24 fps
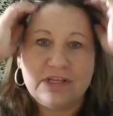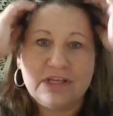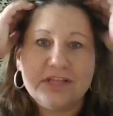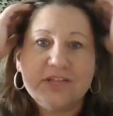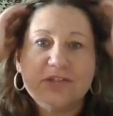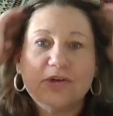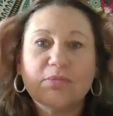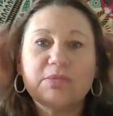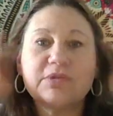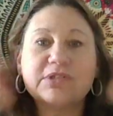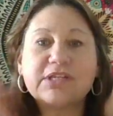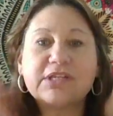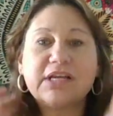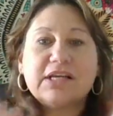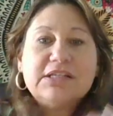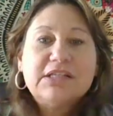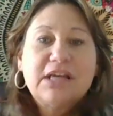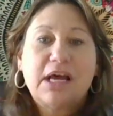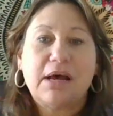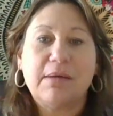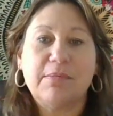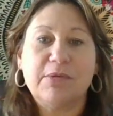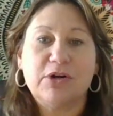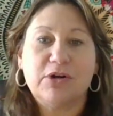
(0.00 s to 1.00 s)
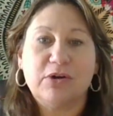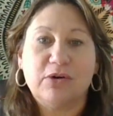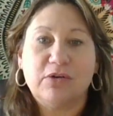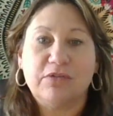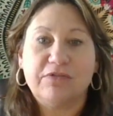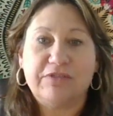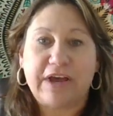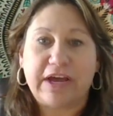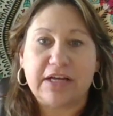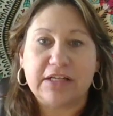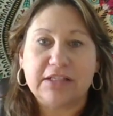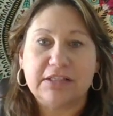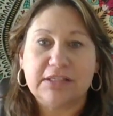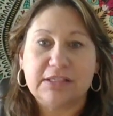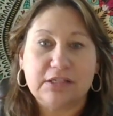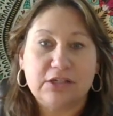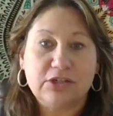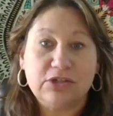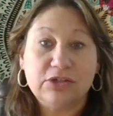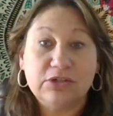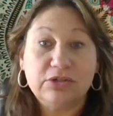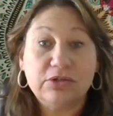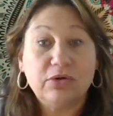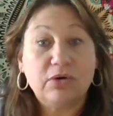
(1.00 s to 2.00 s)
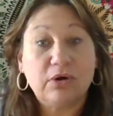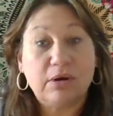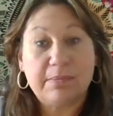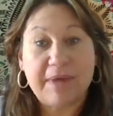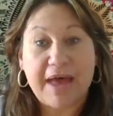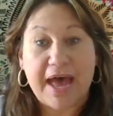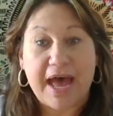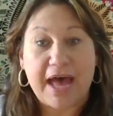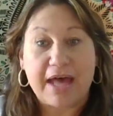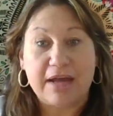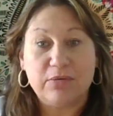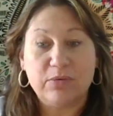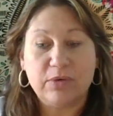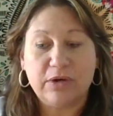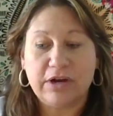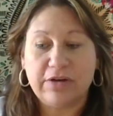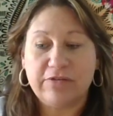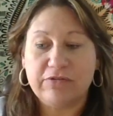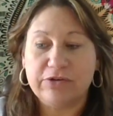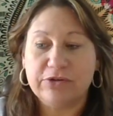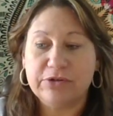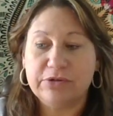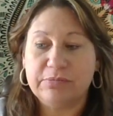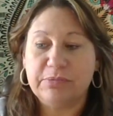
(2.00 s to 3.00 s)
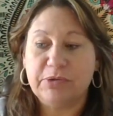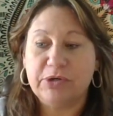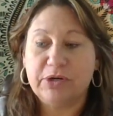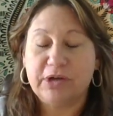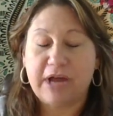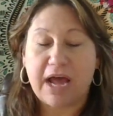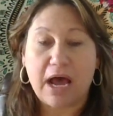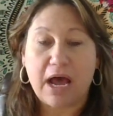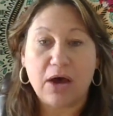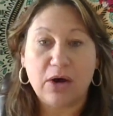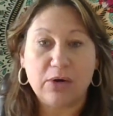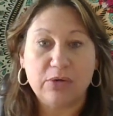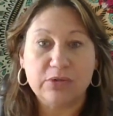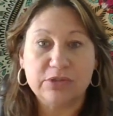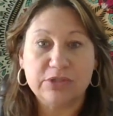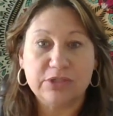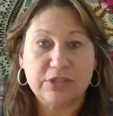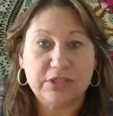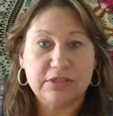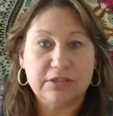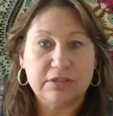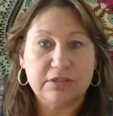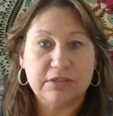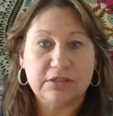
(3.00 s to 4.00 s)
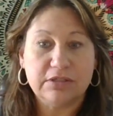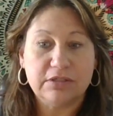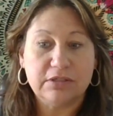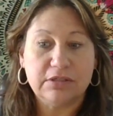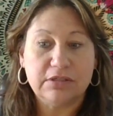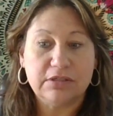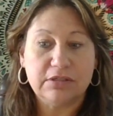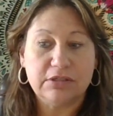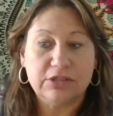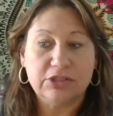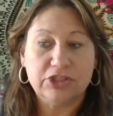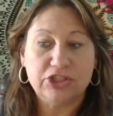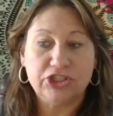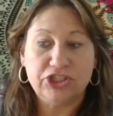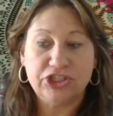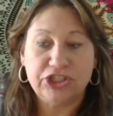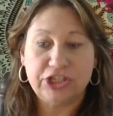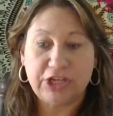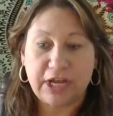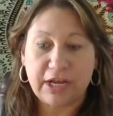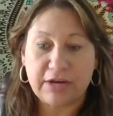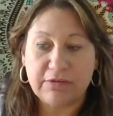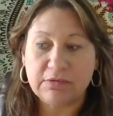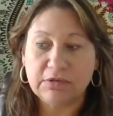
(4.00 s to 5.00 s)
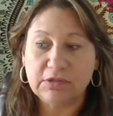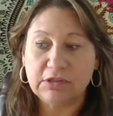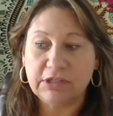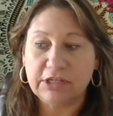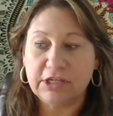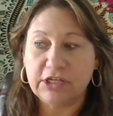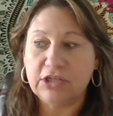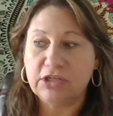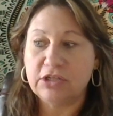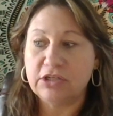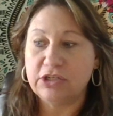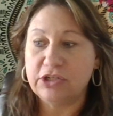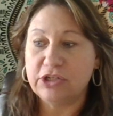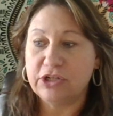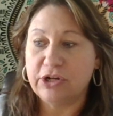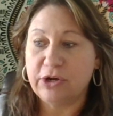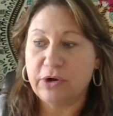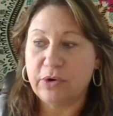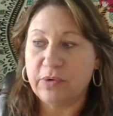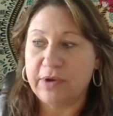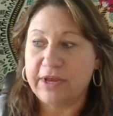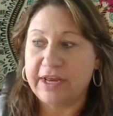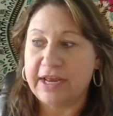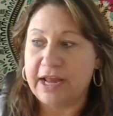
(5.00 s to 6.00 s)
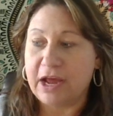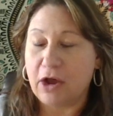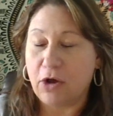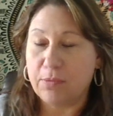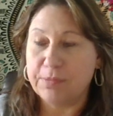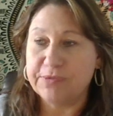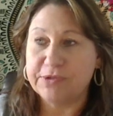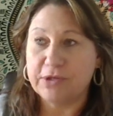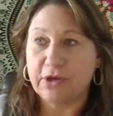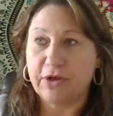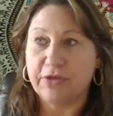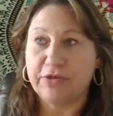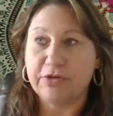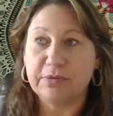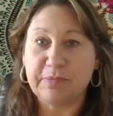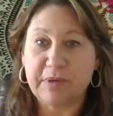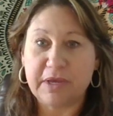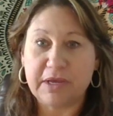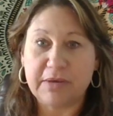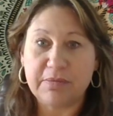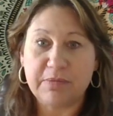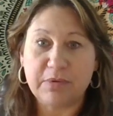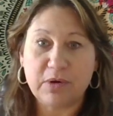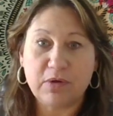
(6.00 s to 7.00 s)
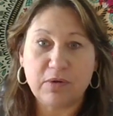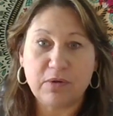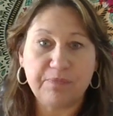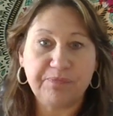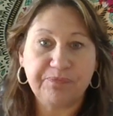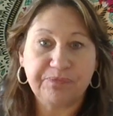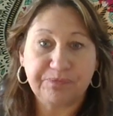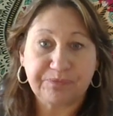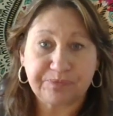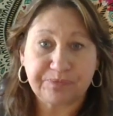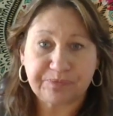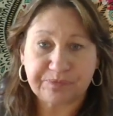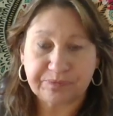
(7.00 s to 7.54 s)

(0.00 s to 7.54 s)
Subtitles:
it's almost like a domino effect, good or bad. Whatever you put out, generally, it helps other people,